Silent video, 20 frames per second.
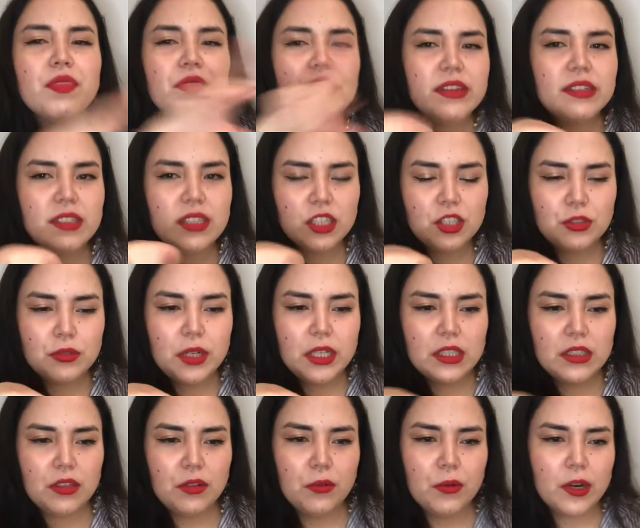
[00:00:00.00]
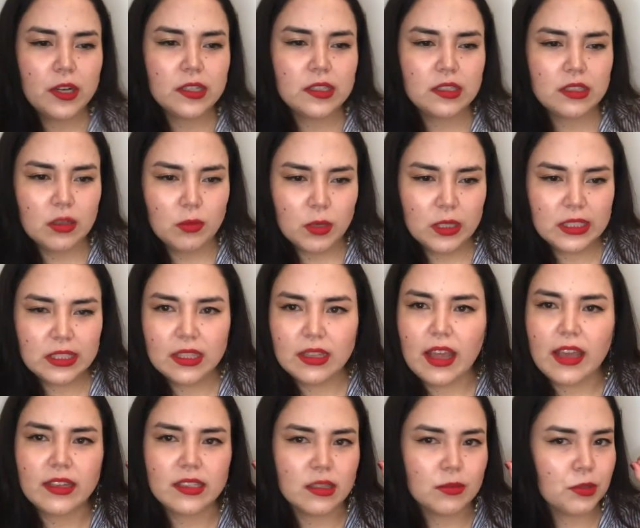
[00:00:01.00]
this situation where someone said
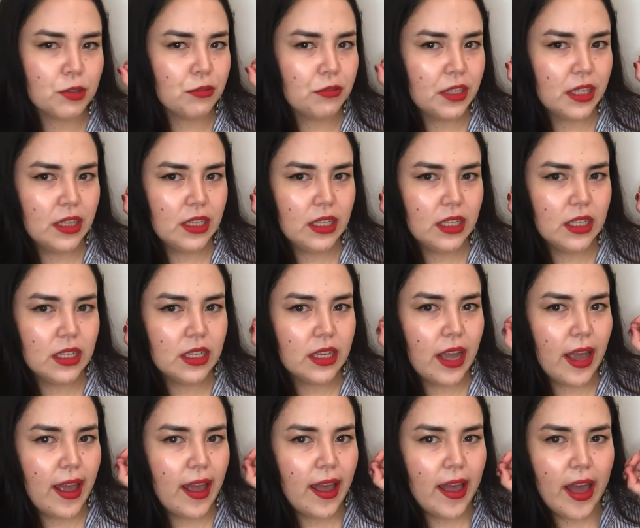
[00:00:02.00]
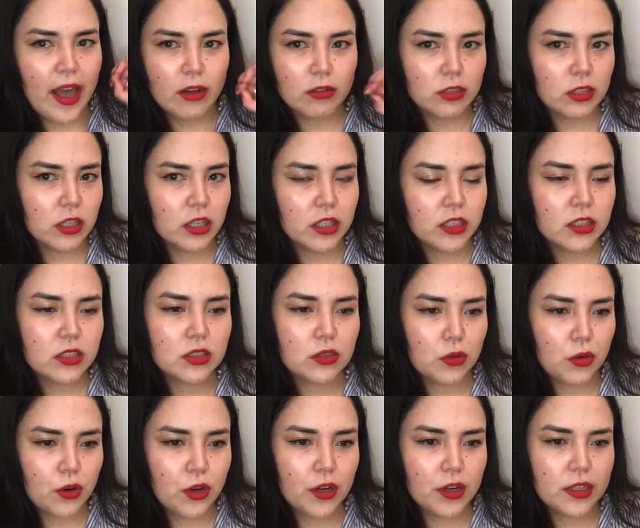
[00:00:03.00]
like something really out of touch
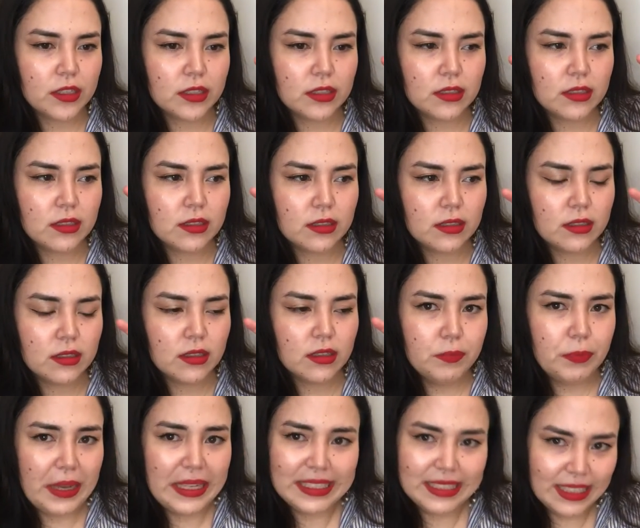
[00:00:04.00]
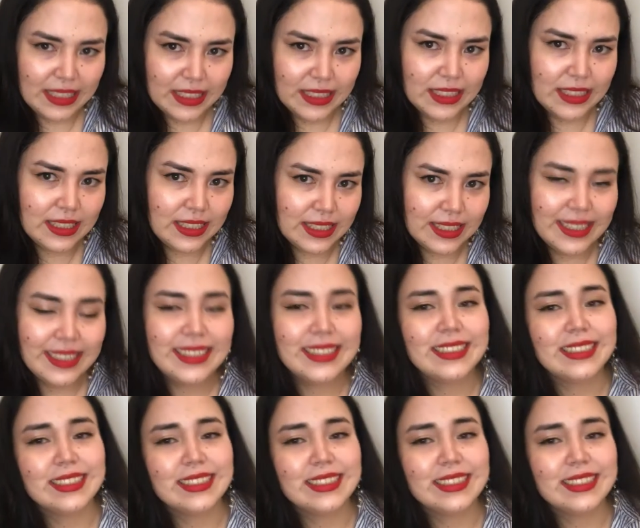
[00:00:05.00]
or just baseless,